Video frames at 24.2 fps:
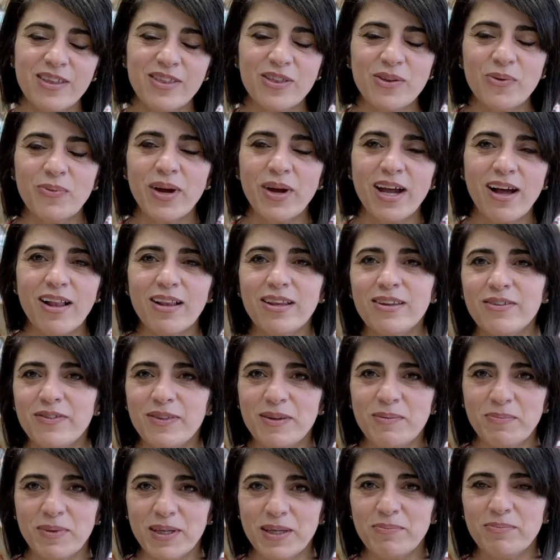the way all of
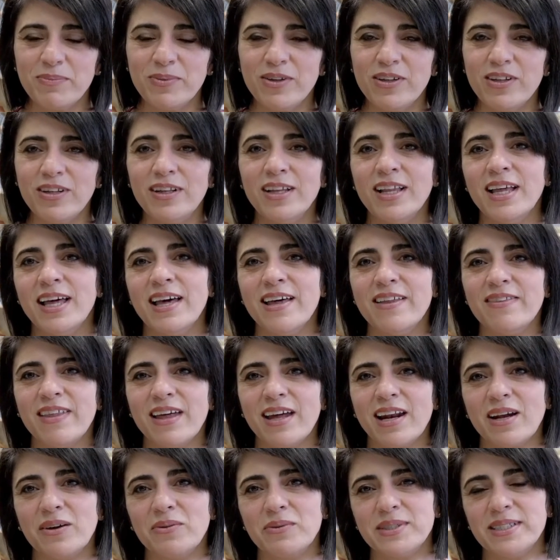the people
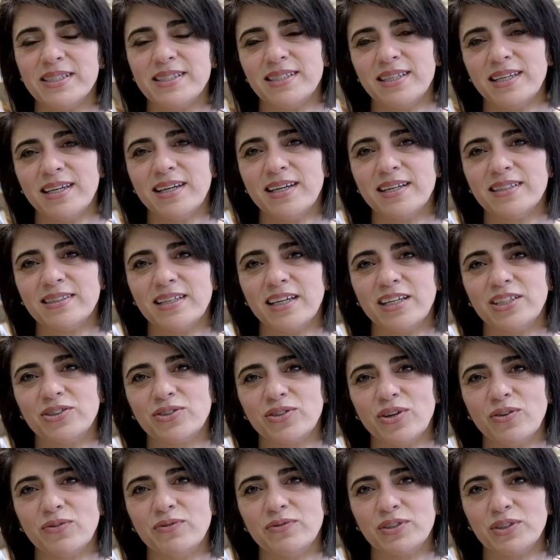that I was seeing as I
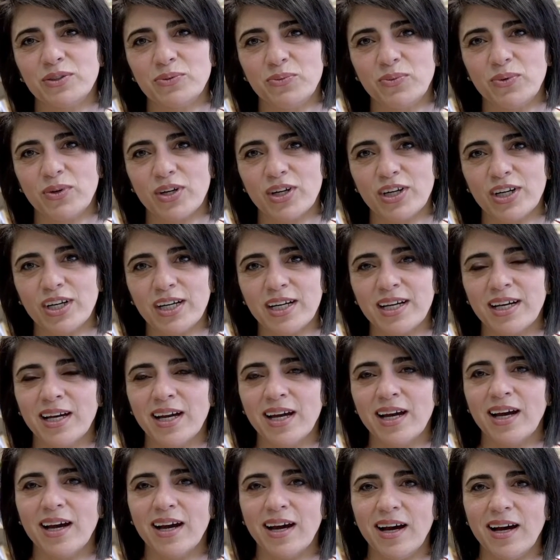drove to work
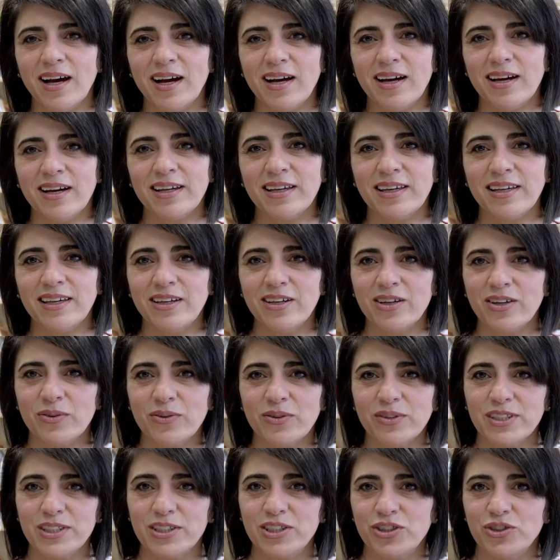uh,
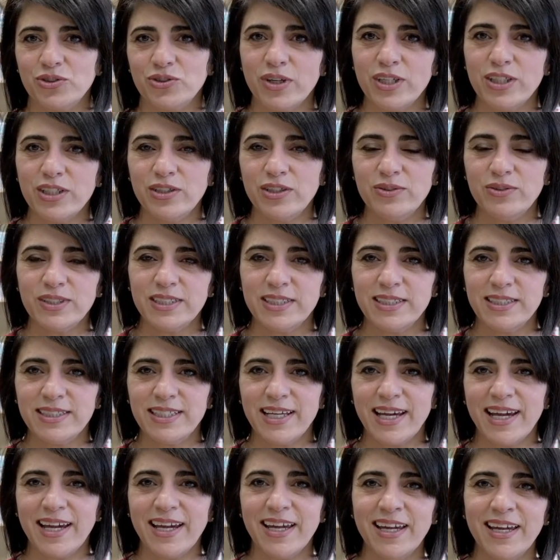here to join you
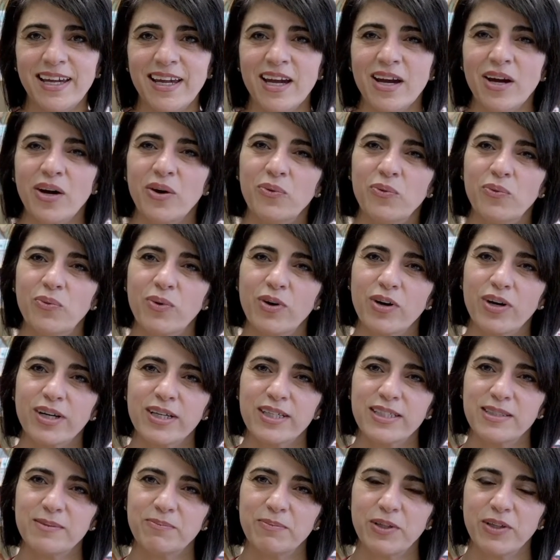today were
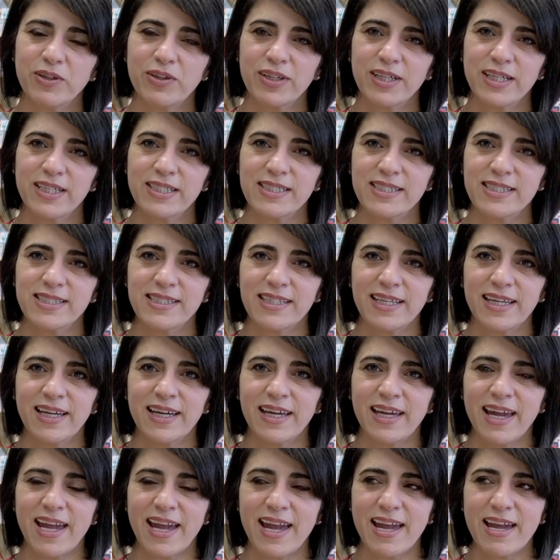
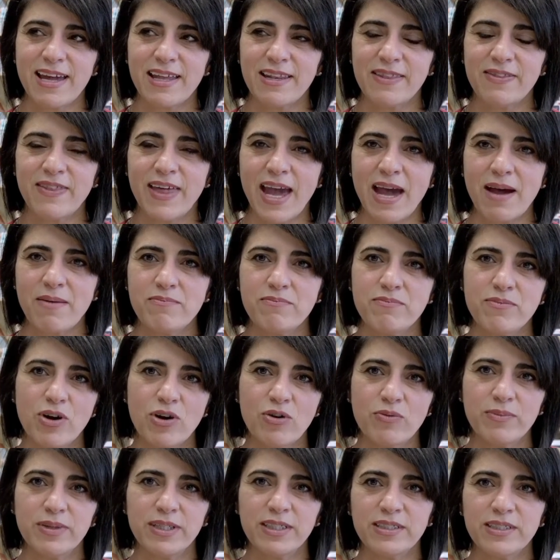experiencing. And that
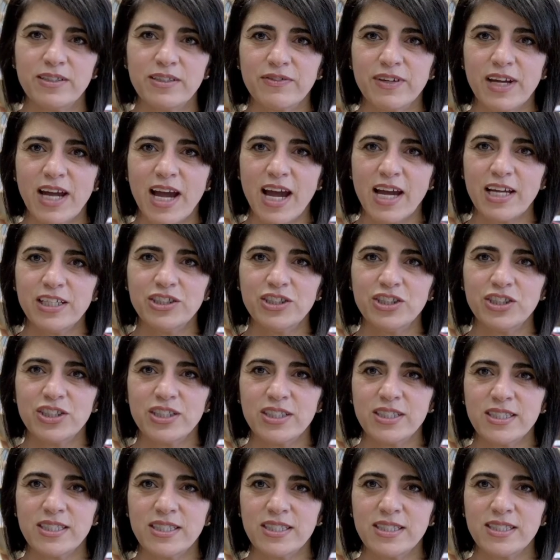moment of
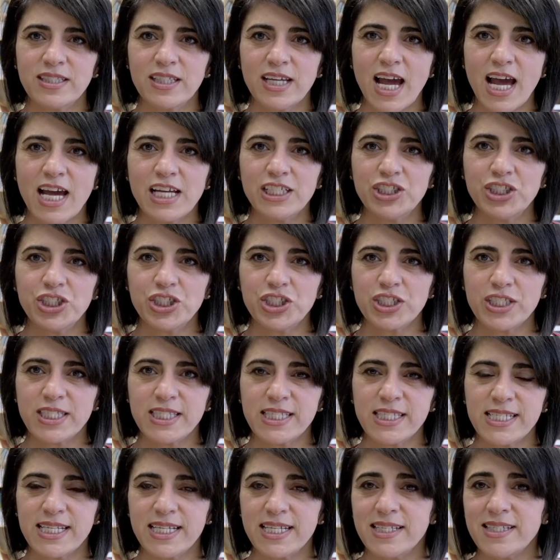conscience,
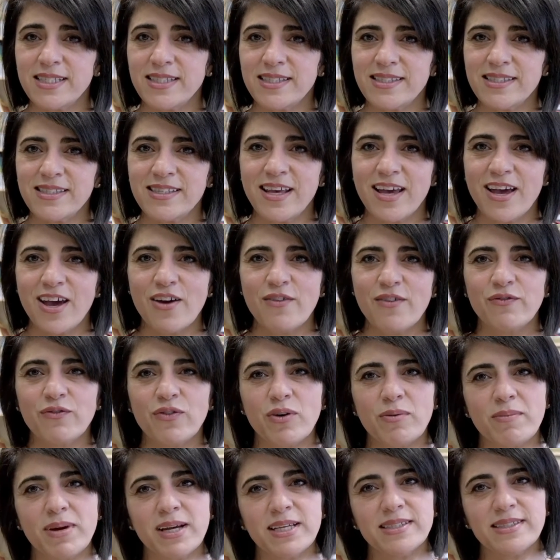consciousness
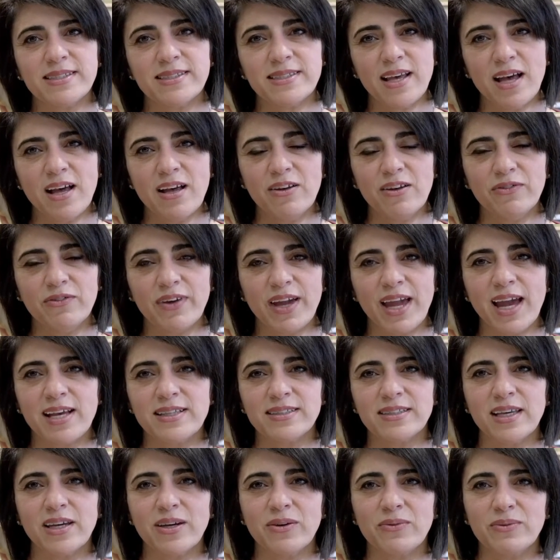for myself
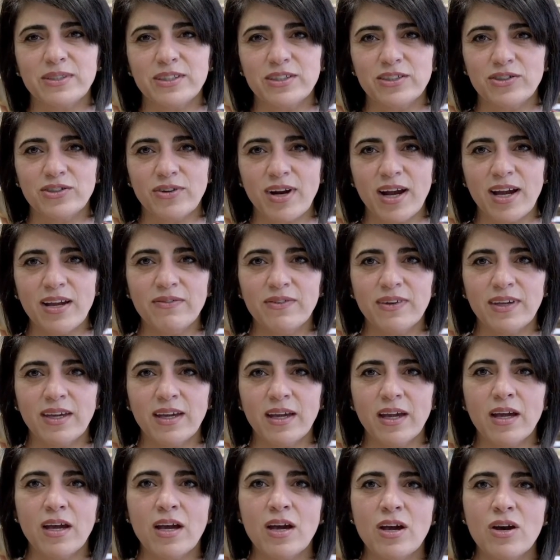as I was
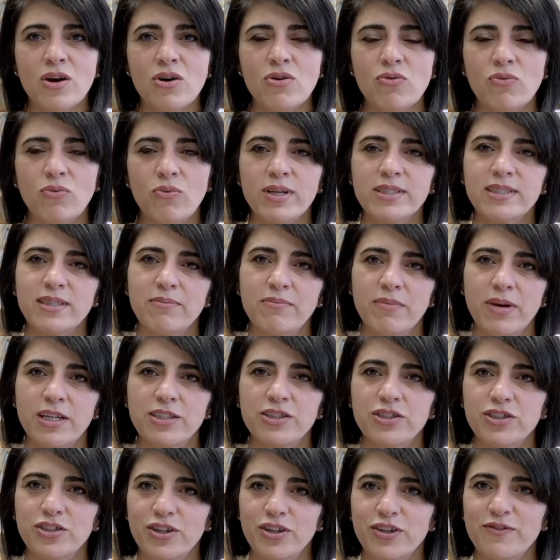driving was a
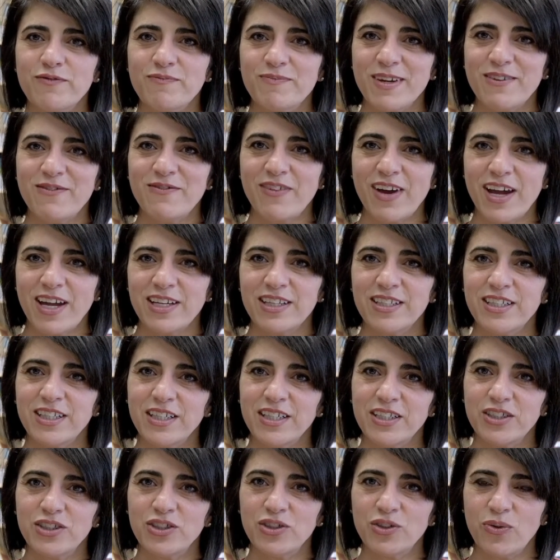measure of me
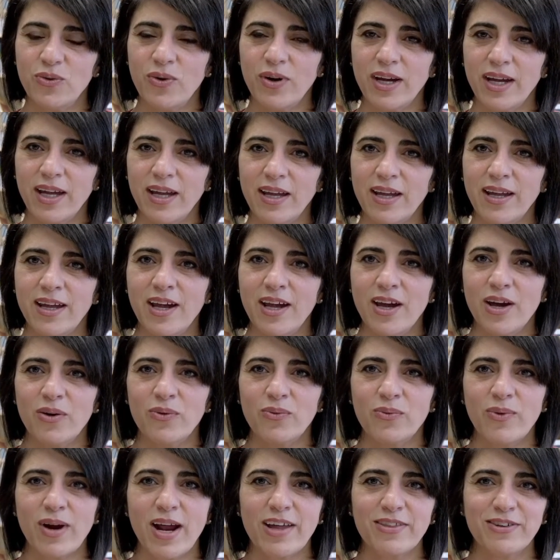finding joy
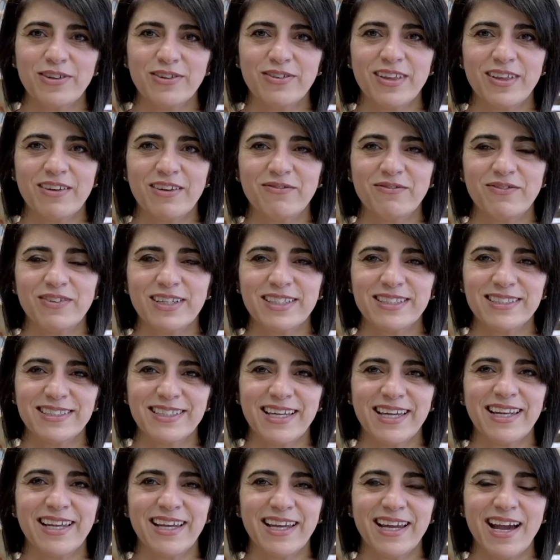rather than
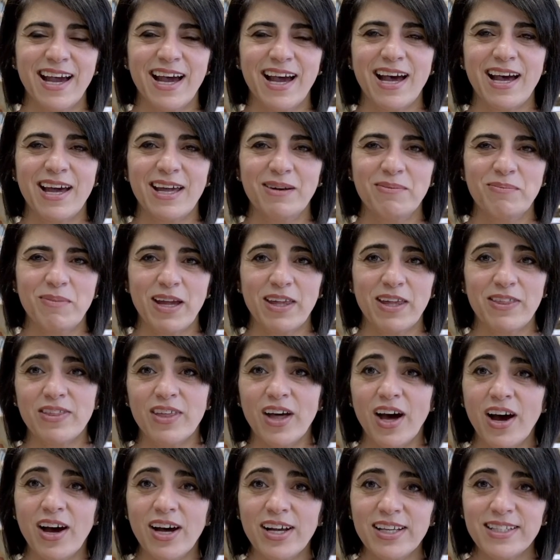fixating on my
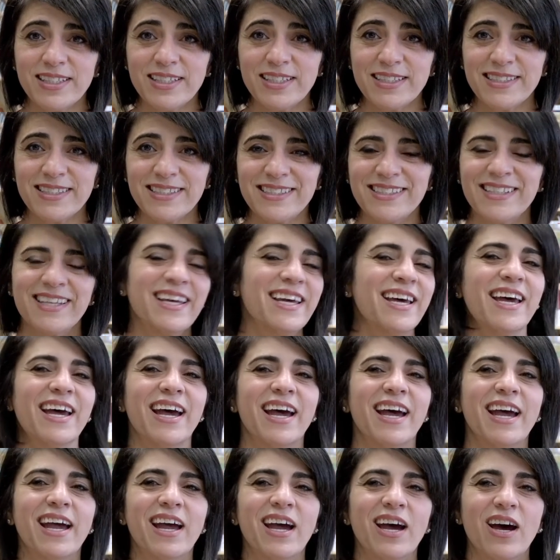thoughts
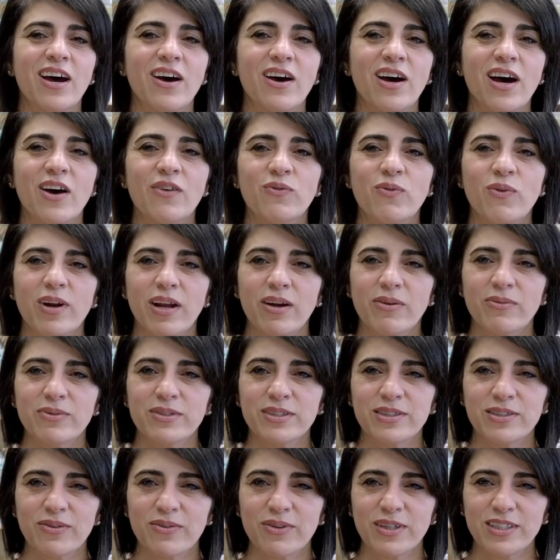uh, of what I
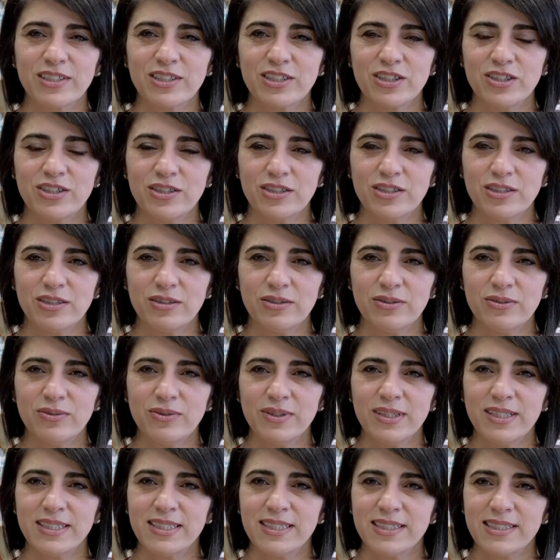was going to
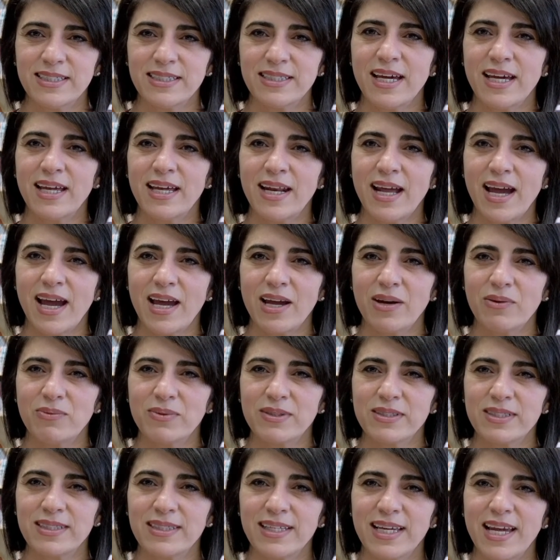do. Instead, I
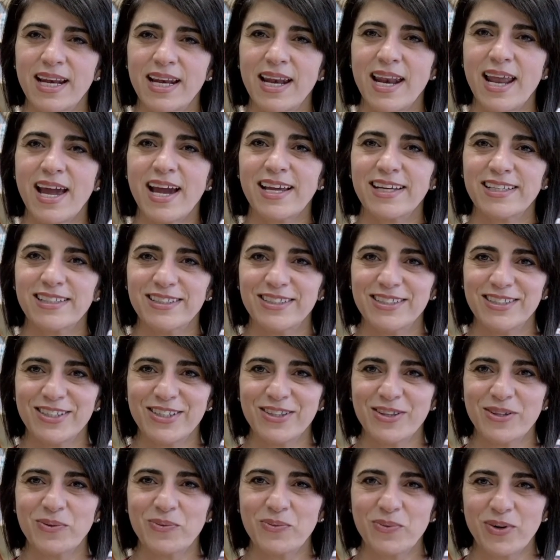was connected
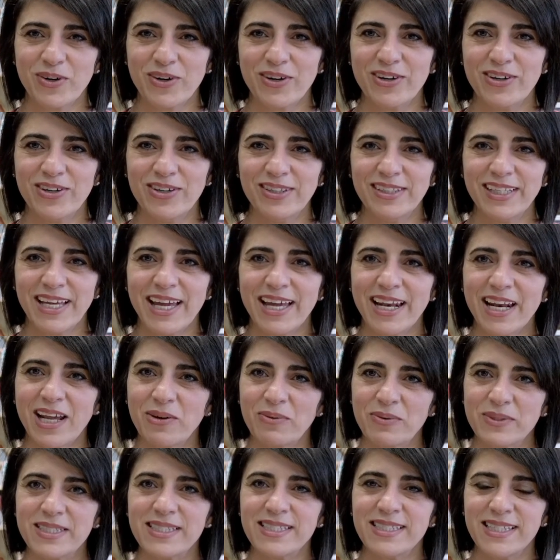to the world and I
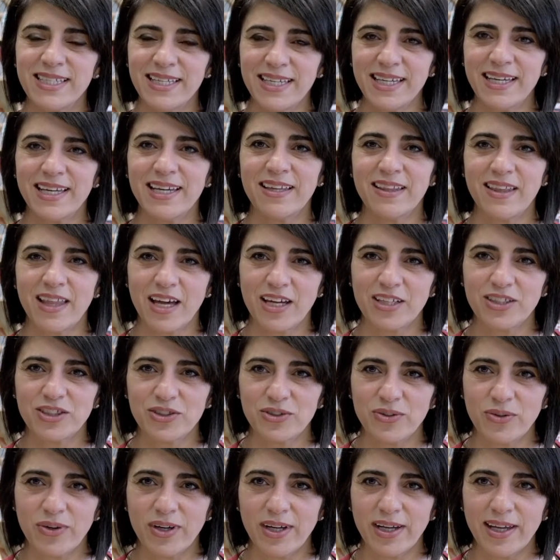was seeking that
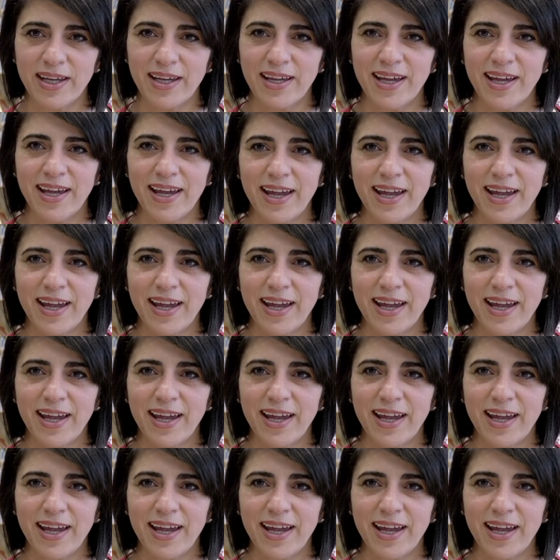joy.